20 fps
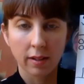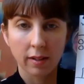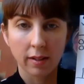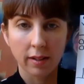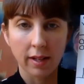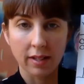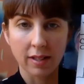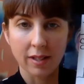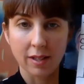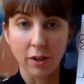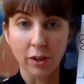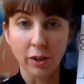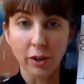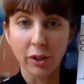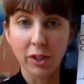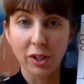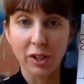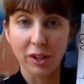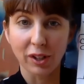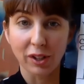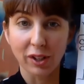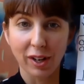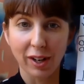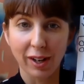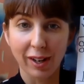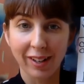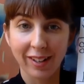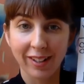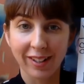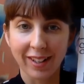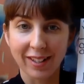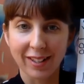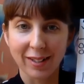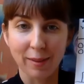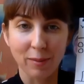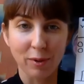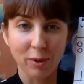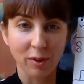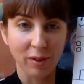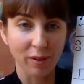That's the hood of the car.
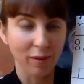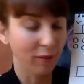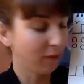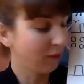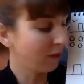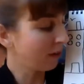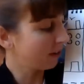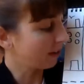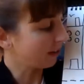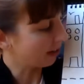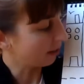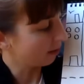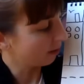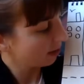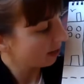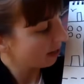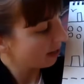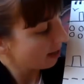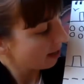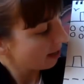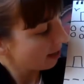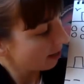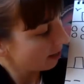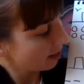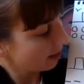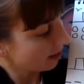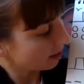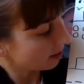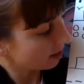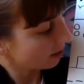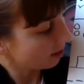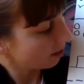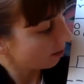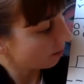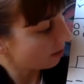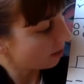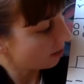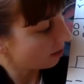I'm doing the front now. That's going to be